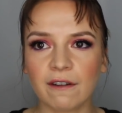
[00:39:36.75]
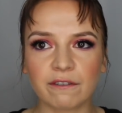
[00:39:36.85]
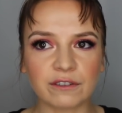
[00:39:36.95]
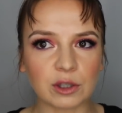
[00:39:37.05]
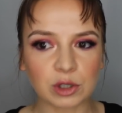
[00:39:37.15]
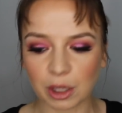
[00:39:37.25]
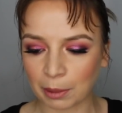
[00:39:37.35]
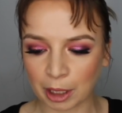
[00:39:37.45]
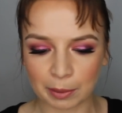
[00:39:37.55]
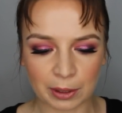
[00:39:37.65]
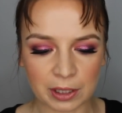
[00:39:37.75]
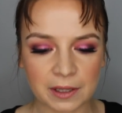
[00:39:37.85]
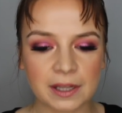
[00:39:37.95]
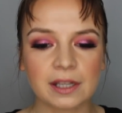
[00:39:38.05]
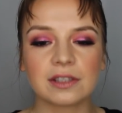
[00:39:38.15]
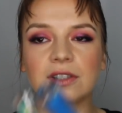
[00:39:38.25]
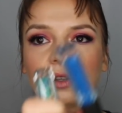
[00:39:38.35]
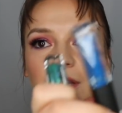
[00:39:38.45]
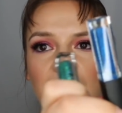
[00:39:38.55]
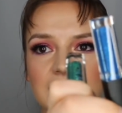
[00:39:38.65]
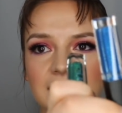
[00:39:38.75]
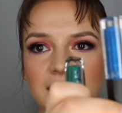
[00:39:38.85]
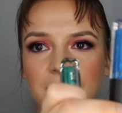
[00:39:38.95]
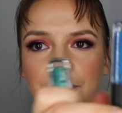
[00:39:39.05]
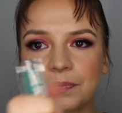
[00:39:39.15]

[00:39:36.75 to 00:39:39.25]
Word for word: fuchsia purple. So that's,